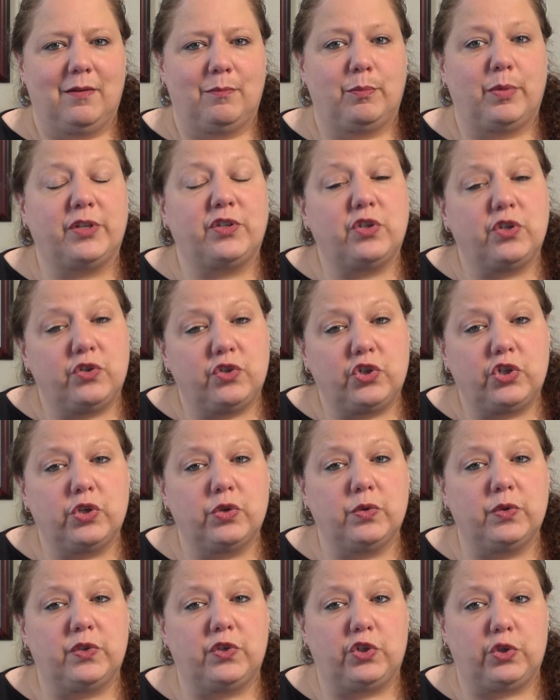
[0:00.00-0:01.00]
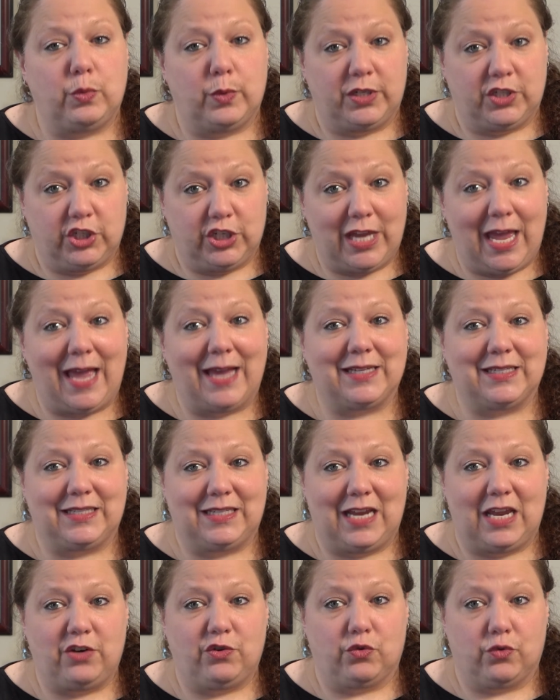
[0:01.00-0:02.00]
But to choose Jewish text
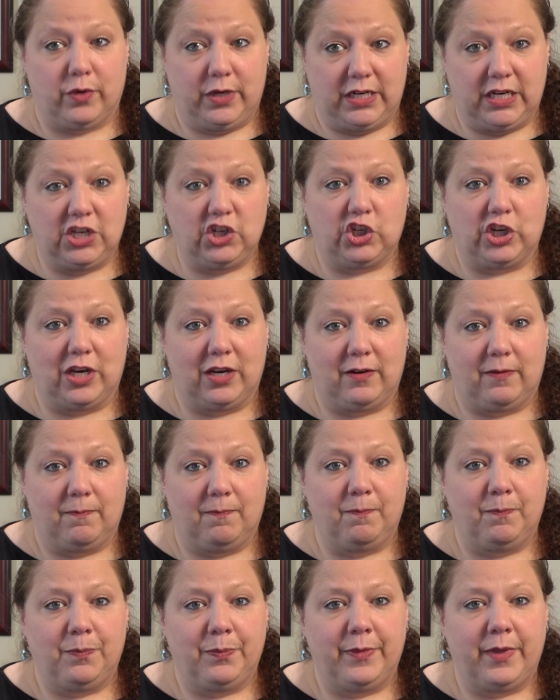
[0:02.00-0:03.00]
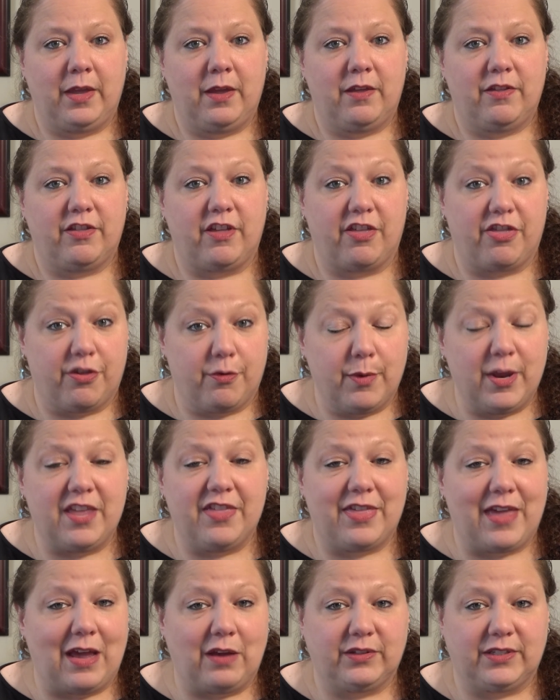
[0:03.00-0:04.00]
and tradition, the
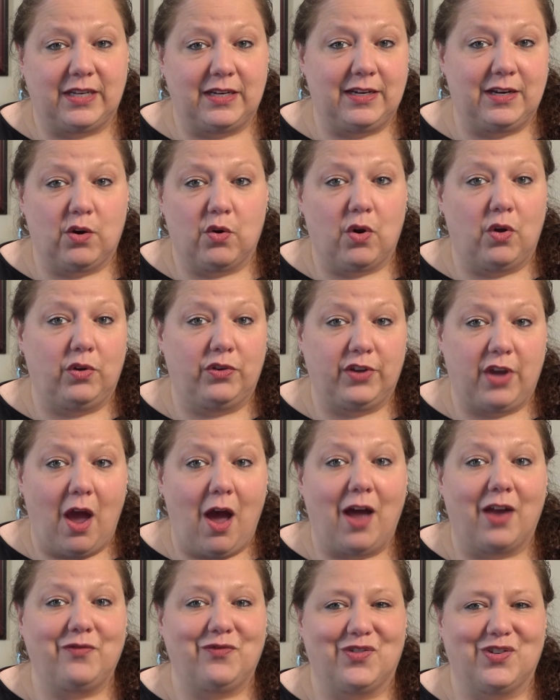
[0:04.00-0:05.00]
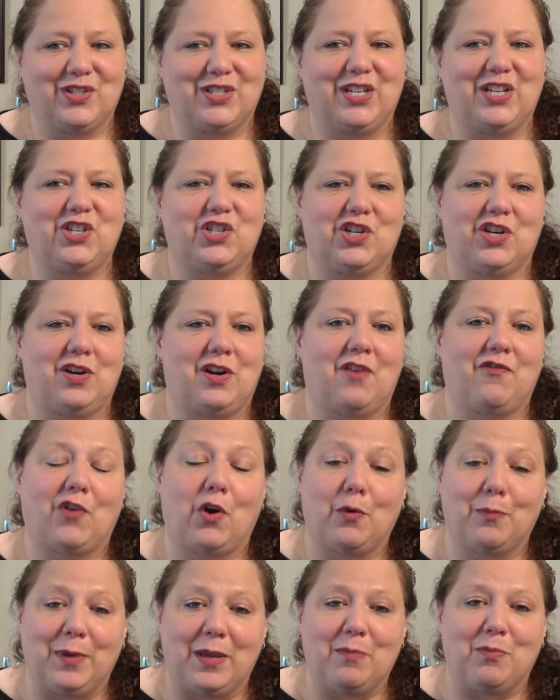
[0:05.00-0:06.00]
3,000-year-old conversation of
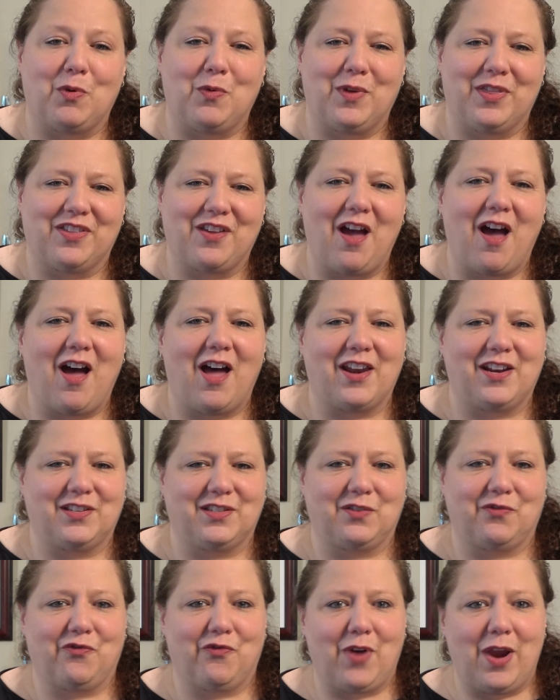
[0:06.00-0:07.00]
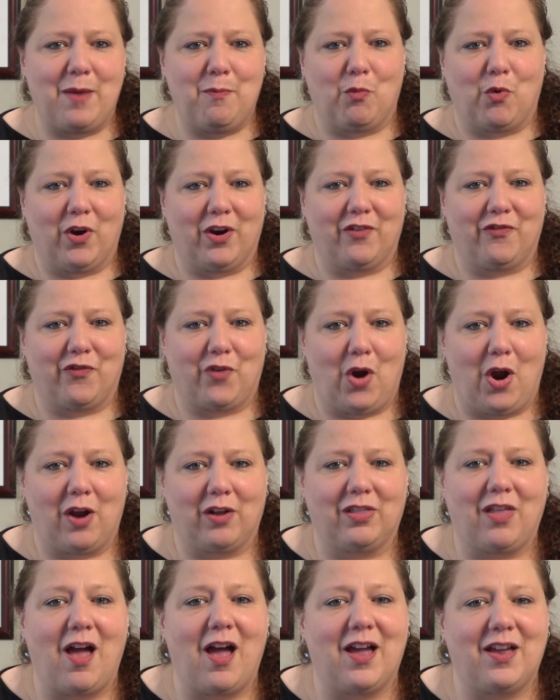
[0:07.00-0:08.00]
our people with God as a framework for our
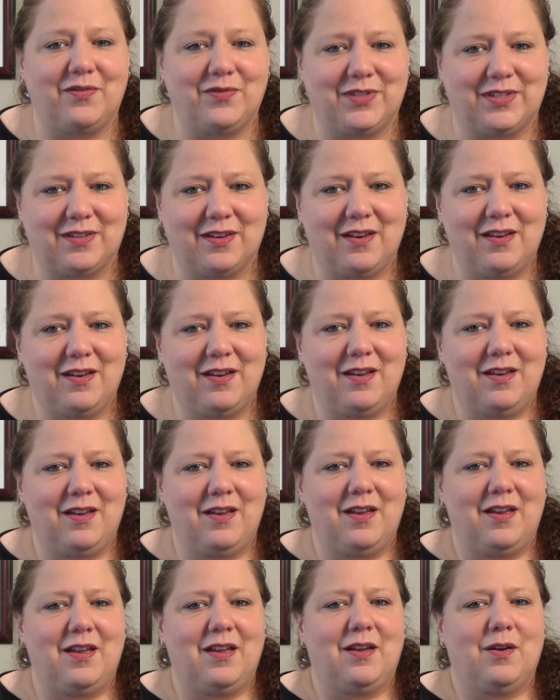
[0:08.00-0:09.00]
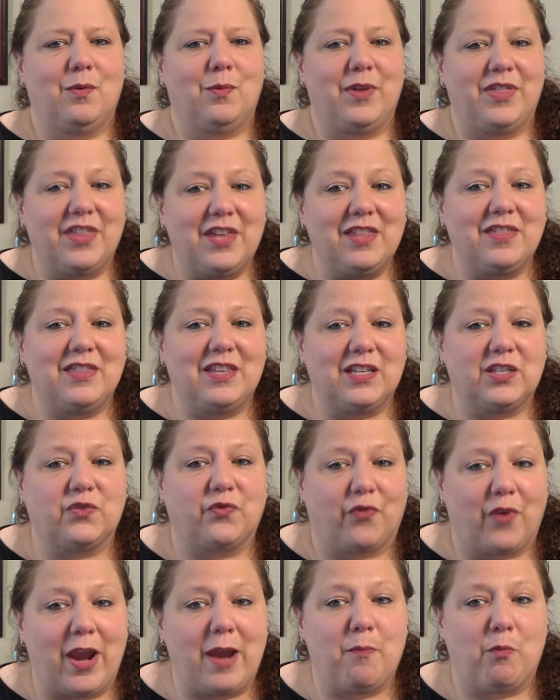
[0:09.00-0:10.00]
lives. Within this
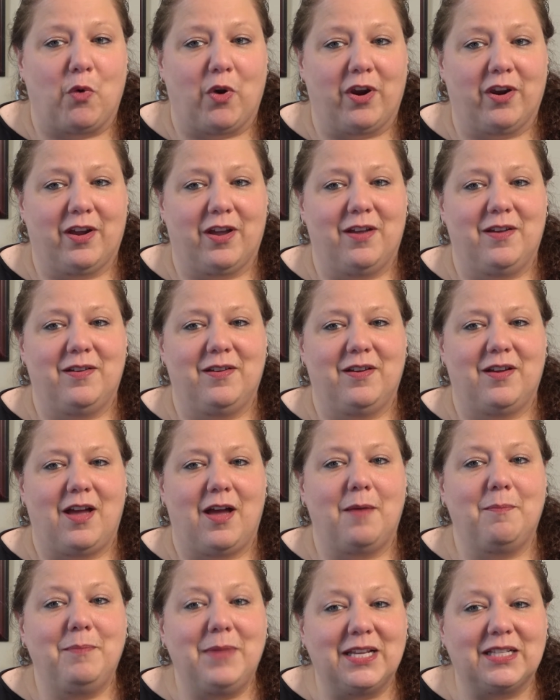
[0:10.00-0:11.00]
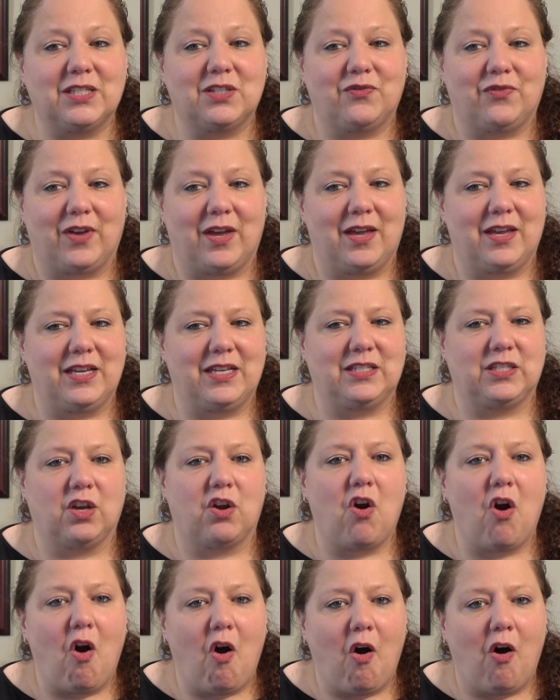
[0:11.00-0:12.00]
framework, a mitzvah is a
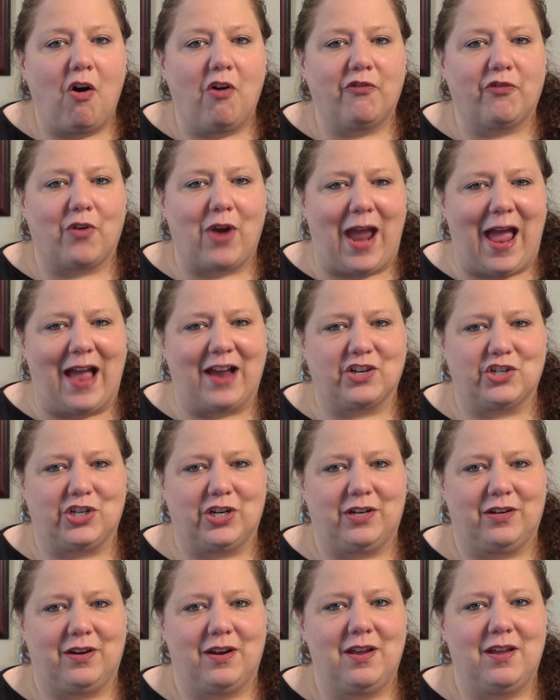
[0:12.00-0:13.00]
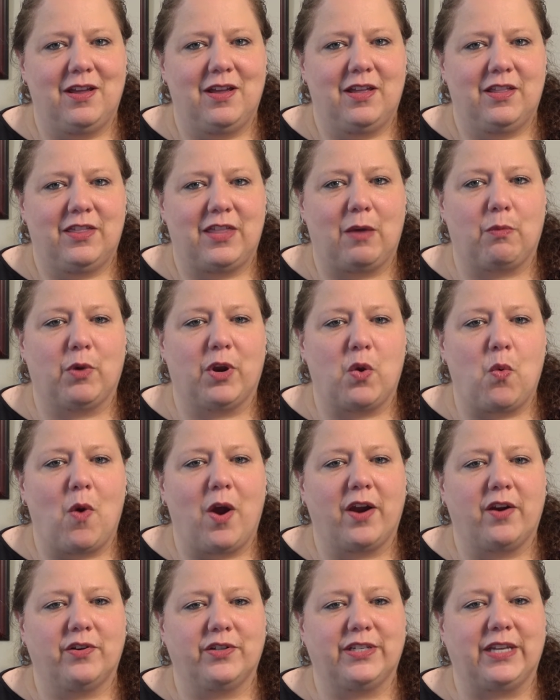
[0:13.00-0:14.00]
call for action that
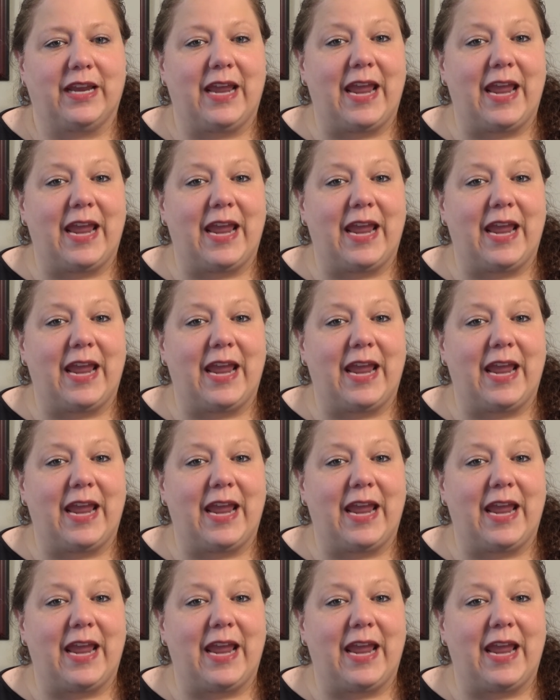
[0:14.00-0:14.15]
requires a